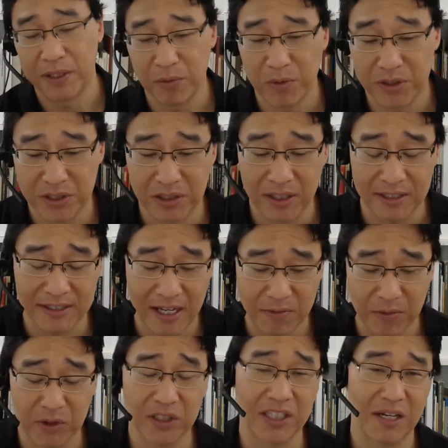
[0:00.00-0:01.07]
but it wasn't like
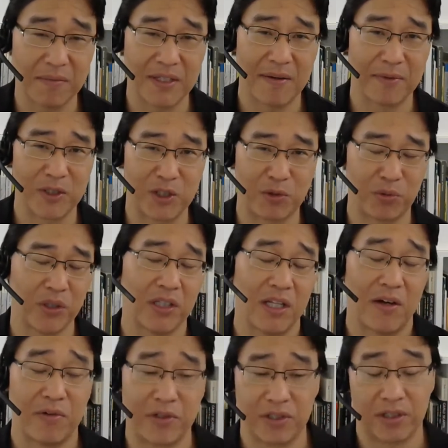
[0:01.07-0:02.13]
that really gave me that much thrill.
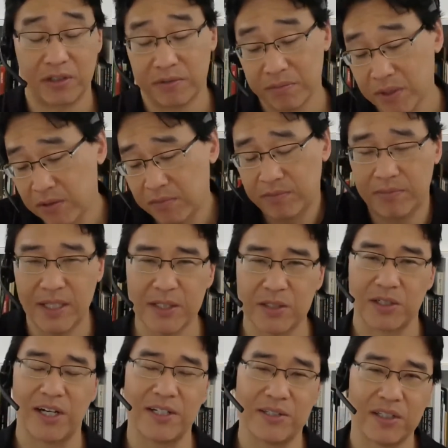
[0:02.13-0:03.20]
I was like, well, that's
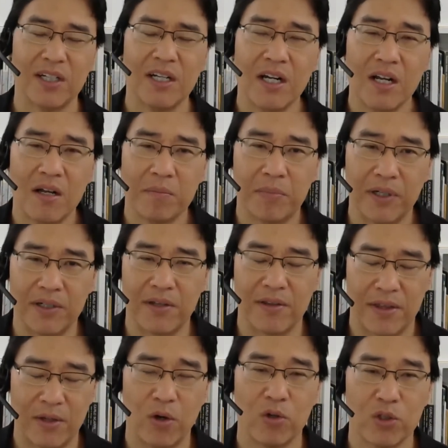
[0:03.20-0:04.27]
nice.
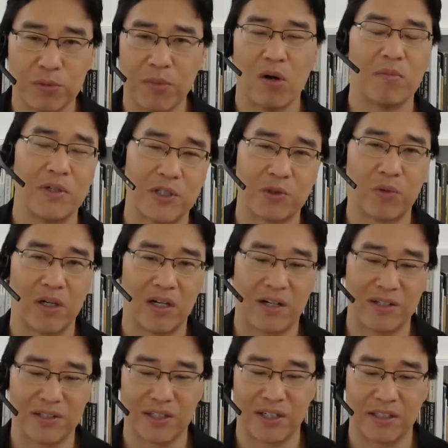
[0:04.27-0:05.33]
But those moments
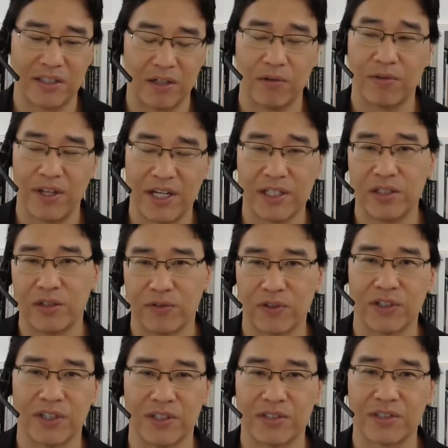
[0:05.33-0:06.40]
where it's like, thank you for
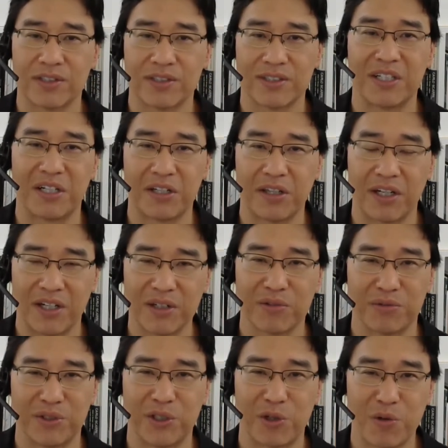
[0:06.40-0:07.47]
this, and I think,
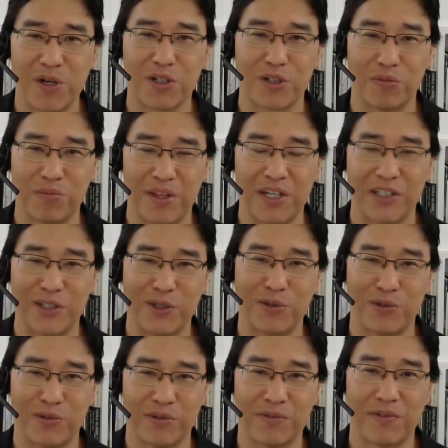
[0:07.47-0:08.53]
oh, you're welcome. Thank
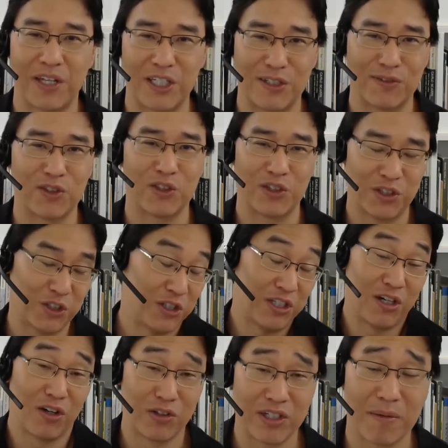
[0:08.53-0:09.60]
you for
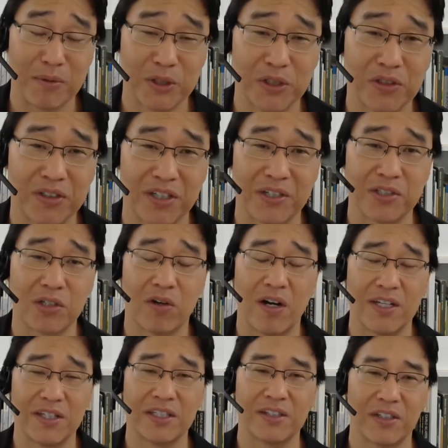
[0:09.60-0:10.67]
the opportunity. So
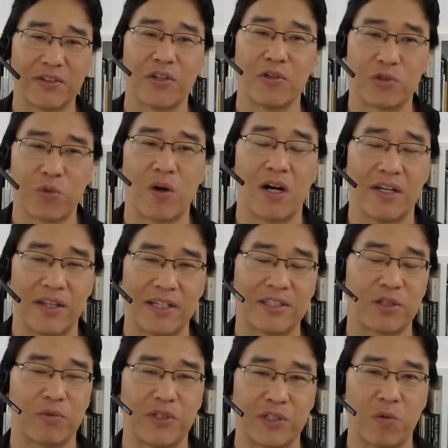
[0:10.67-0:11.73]
I think that's
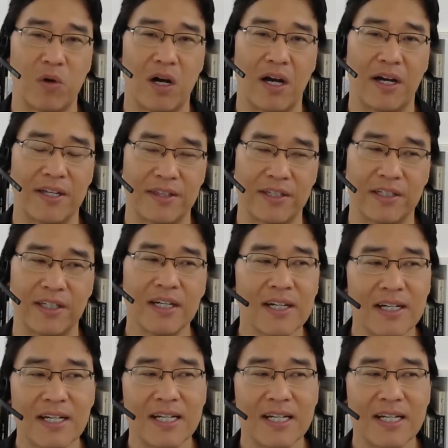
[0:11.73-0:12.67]
the reason why I think